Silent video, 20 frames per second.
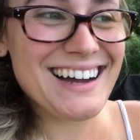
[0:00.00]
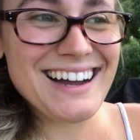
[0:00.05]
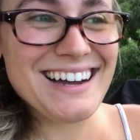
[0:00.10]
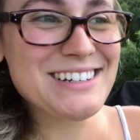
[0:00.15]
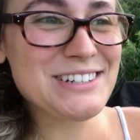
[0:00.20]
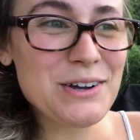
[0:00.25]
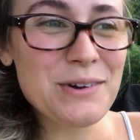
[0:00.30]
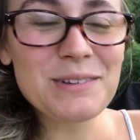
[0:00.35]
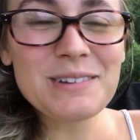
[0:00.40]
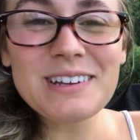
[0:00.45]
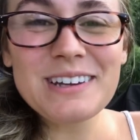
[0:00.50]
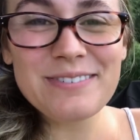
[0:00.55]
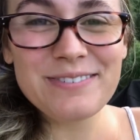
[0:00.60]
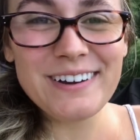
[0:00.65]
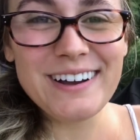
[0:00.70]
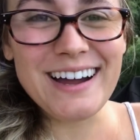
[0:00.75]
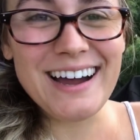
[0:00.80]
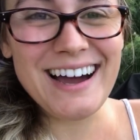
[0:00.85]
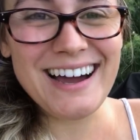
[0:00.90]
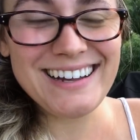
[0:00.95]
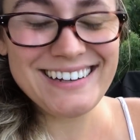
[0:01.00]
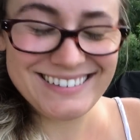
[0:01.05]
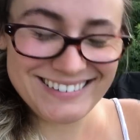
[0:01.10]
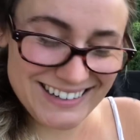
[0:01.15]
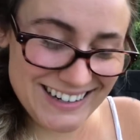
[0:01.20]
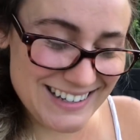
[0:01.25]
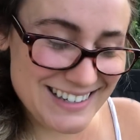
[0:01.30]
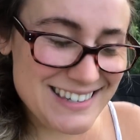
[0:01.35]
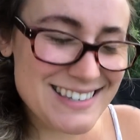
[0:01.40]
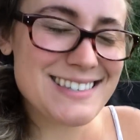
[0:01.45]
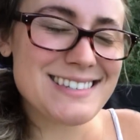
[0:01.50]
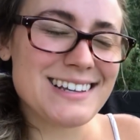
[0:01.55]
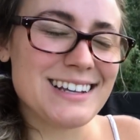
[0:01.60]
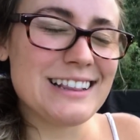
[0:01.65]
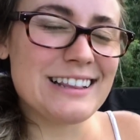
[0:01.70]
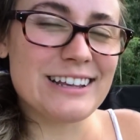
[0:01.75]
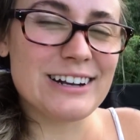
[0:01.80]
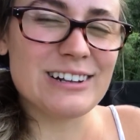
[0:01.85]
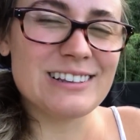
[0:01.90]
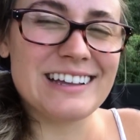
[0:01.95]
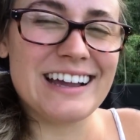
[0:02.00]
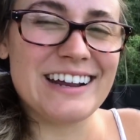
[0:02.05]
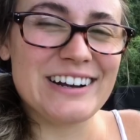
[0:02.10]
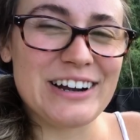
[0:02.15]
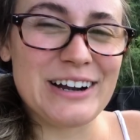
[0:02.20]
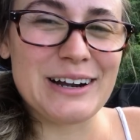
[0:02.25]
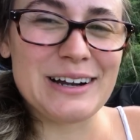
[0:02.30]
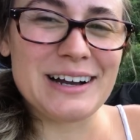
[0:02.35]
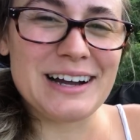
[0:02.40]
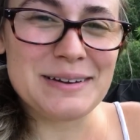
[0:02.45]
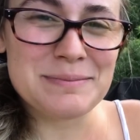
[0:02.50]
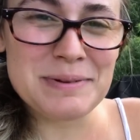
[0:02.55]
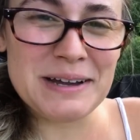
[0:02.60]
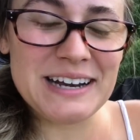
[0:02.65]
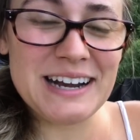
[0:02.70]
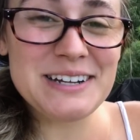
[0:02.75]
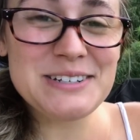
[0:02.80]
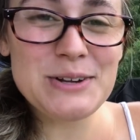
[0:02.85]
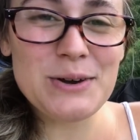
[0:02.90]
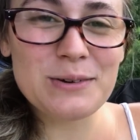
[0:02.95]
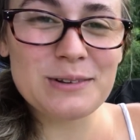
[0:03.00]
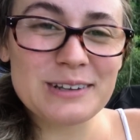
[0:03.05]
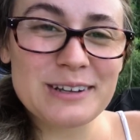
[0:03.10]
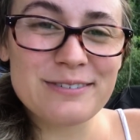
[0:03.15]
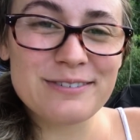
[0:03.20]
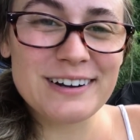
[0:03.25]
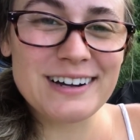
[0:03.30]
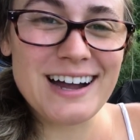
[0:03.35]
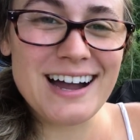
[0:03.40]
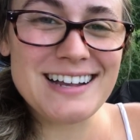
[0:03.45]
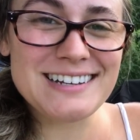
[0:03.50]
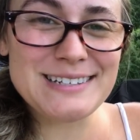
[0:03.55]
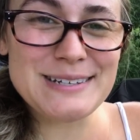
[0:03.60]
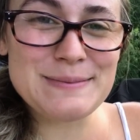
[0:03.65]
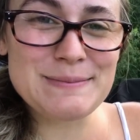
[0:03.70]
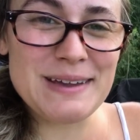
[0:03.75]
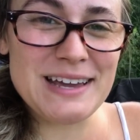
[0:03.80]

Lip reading: I totally forgot, it's a little later, but I totally forgot to